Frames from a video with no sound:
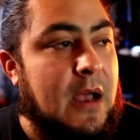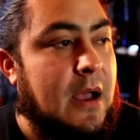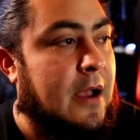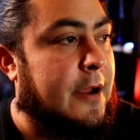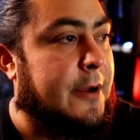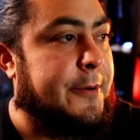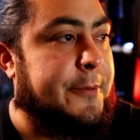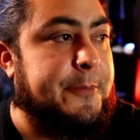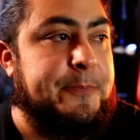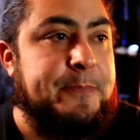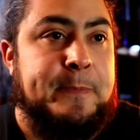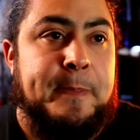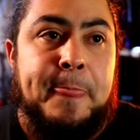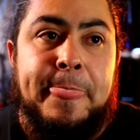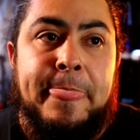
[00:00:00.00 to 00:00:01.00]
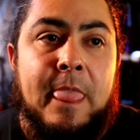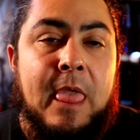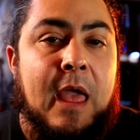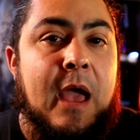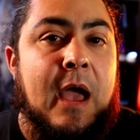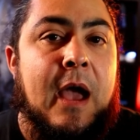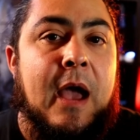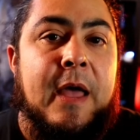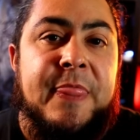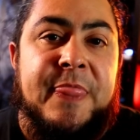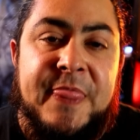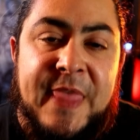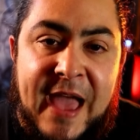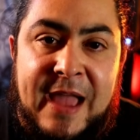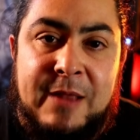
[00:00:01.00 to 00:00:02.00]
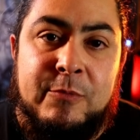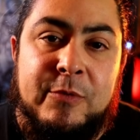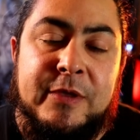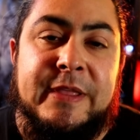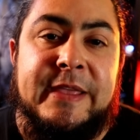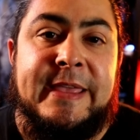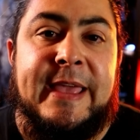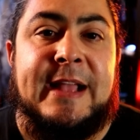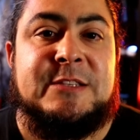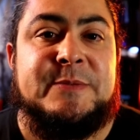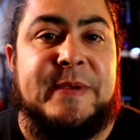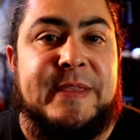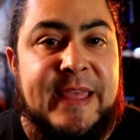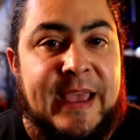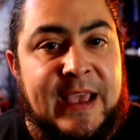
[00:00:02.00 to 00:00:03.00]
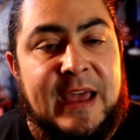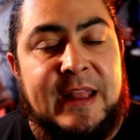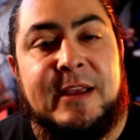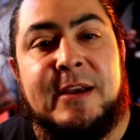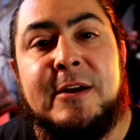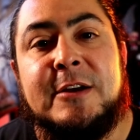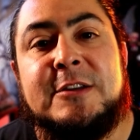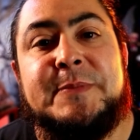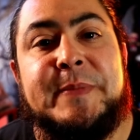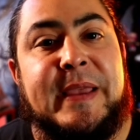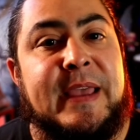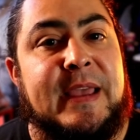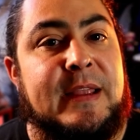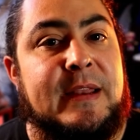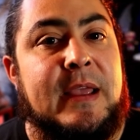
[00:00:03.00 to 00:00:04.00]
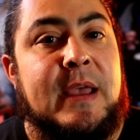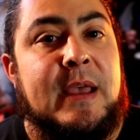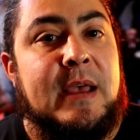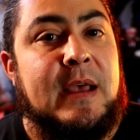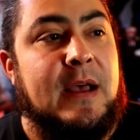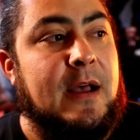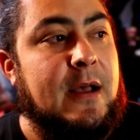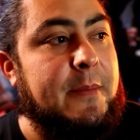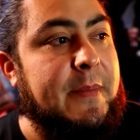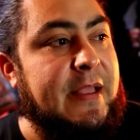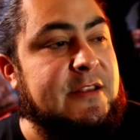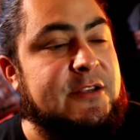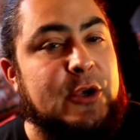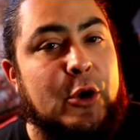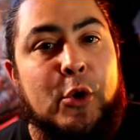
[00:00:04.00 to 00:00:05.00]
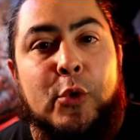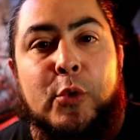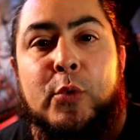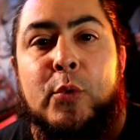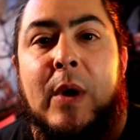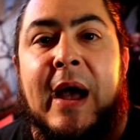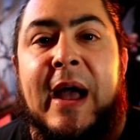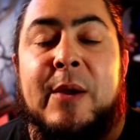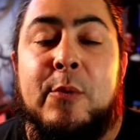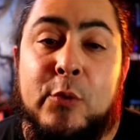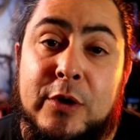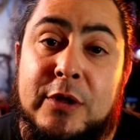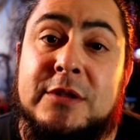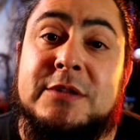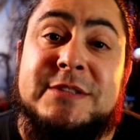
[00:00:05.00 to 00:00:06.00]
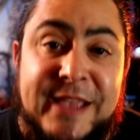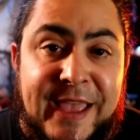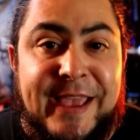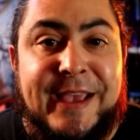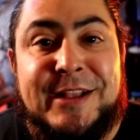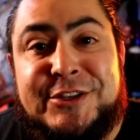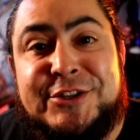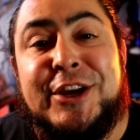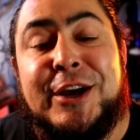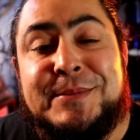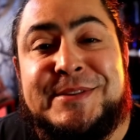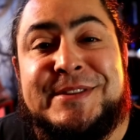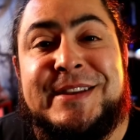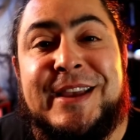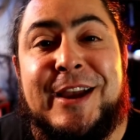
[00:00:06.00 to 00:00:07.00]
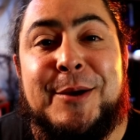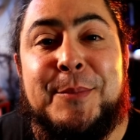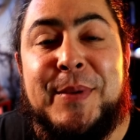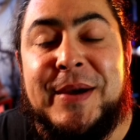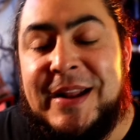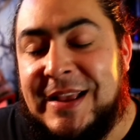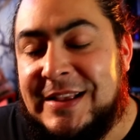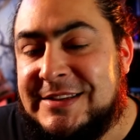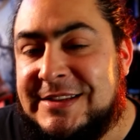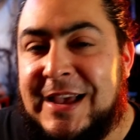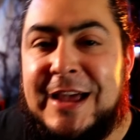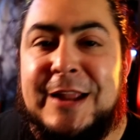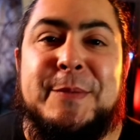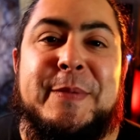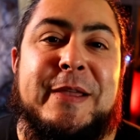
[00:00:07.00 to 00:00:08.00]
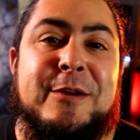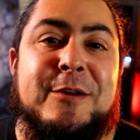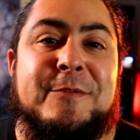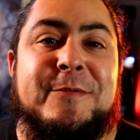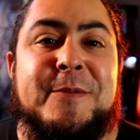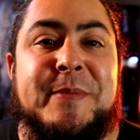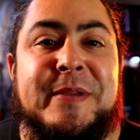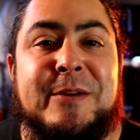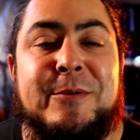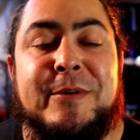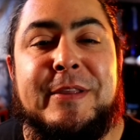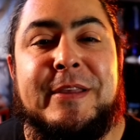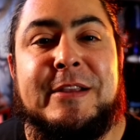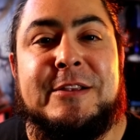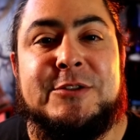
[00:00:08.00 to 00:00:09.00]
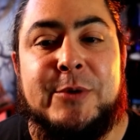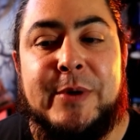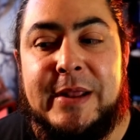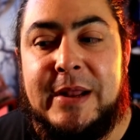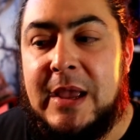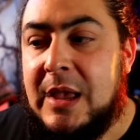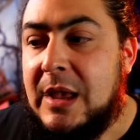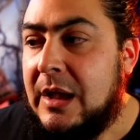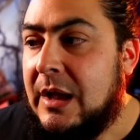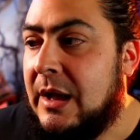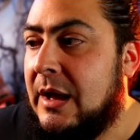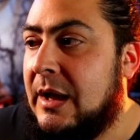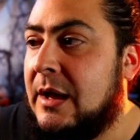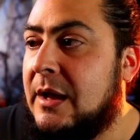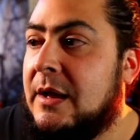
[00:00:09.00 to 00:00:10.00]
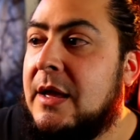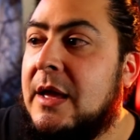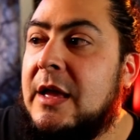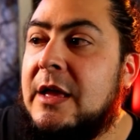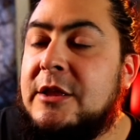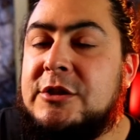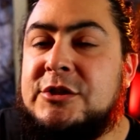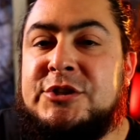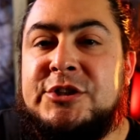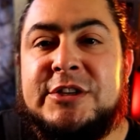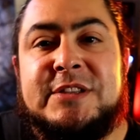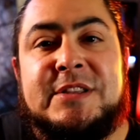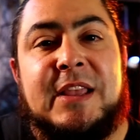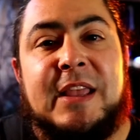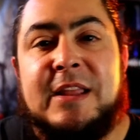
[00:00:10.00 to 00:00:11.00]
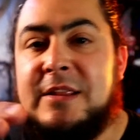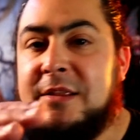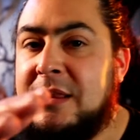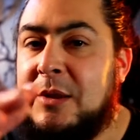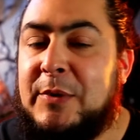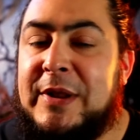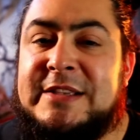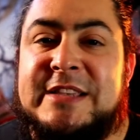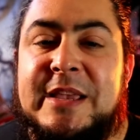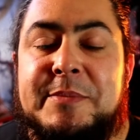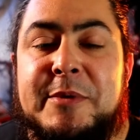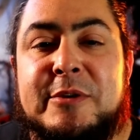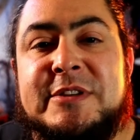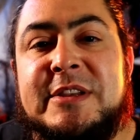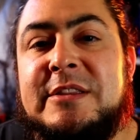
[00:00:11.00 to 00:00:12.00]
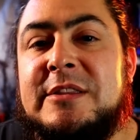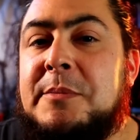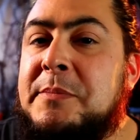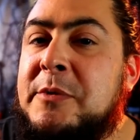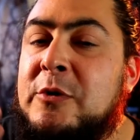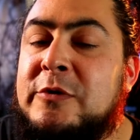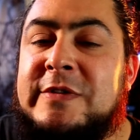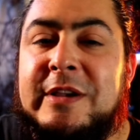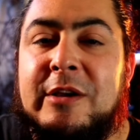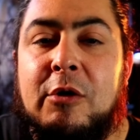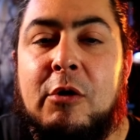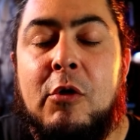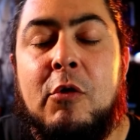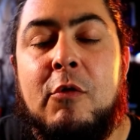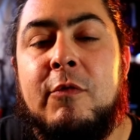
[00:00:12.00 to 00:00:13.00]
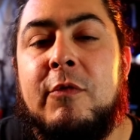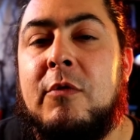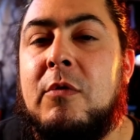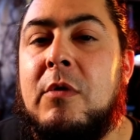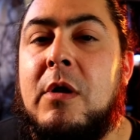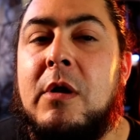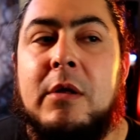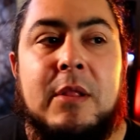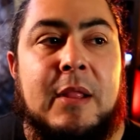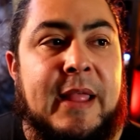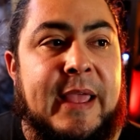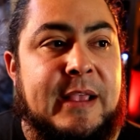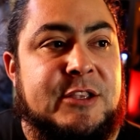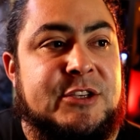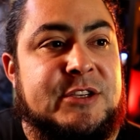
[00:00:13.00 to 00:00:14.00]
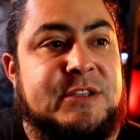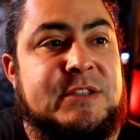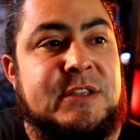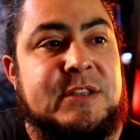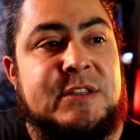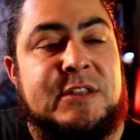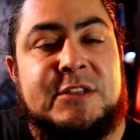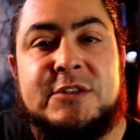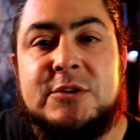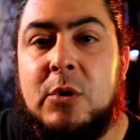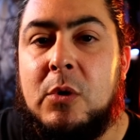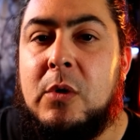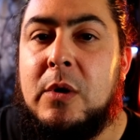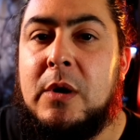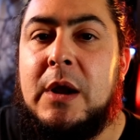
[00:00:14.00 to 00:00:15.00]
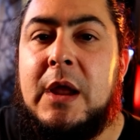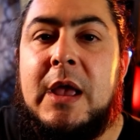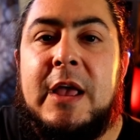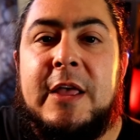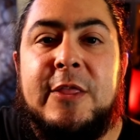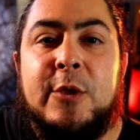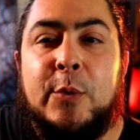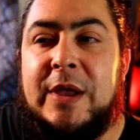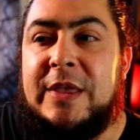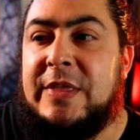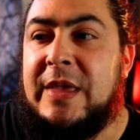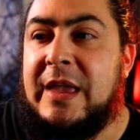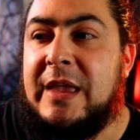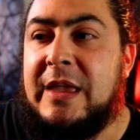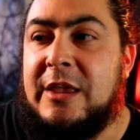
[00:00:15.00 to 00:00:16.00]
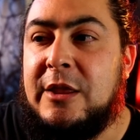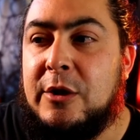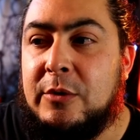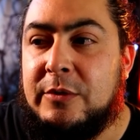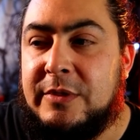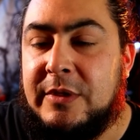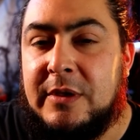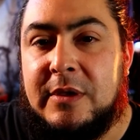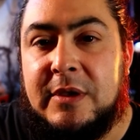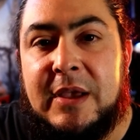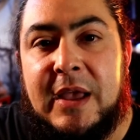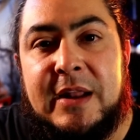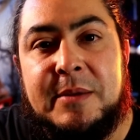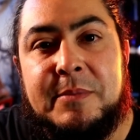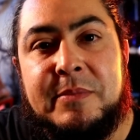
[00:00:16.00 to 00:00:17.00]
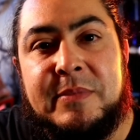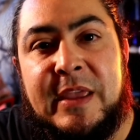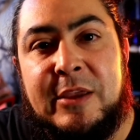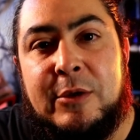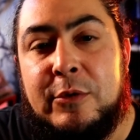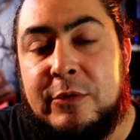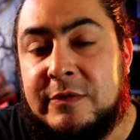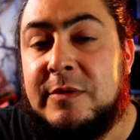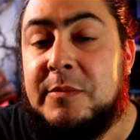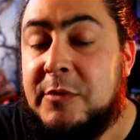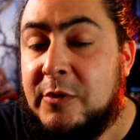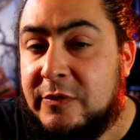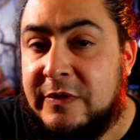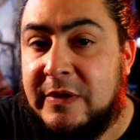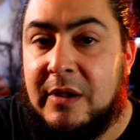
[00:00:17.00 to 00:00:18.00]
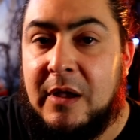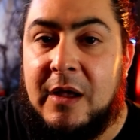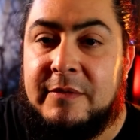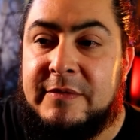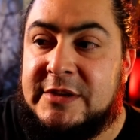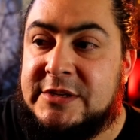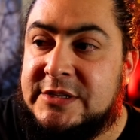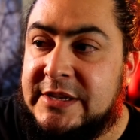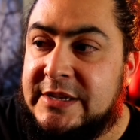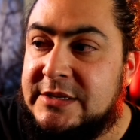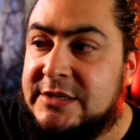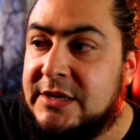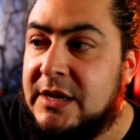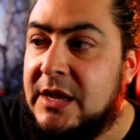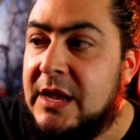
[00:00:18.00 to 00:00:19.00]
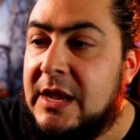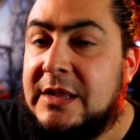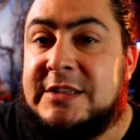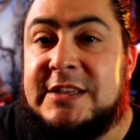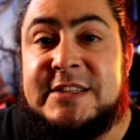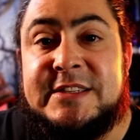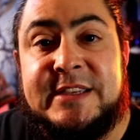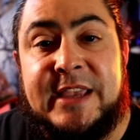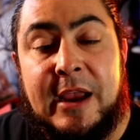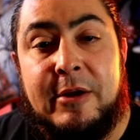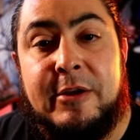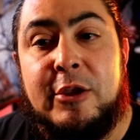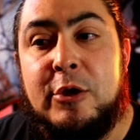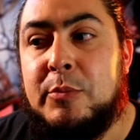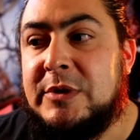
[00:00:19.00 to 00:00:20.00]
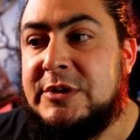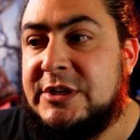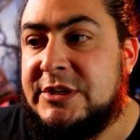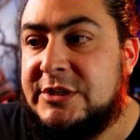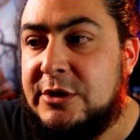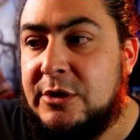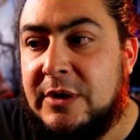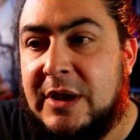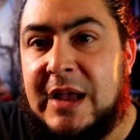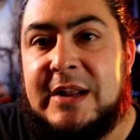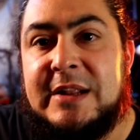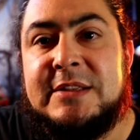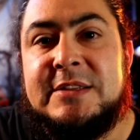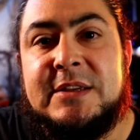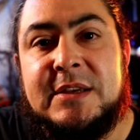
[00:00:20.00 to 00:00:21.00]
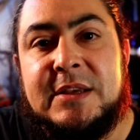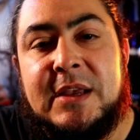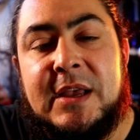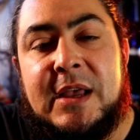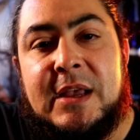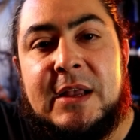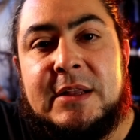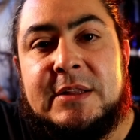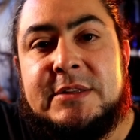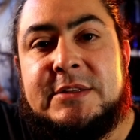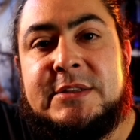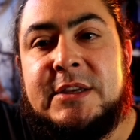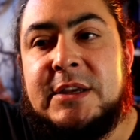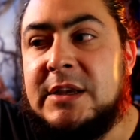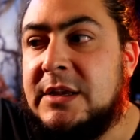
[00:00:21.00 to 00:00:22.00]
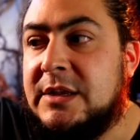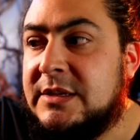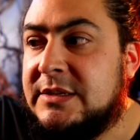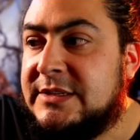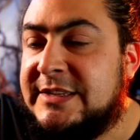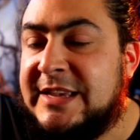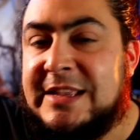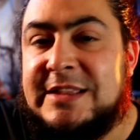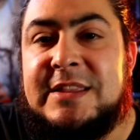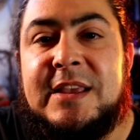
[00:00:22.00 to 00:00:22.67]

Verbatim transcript: um that really gets me and that kind of hooks me in um and so i will take a jump scare but it's got to be earned for me to really enjoy it uh just and now when i say music the music overall like just the, the score the way they you know the kind of they use the music obviously to to scare you but just you know kind of to to set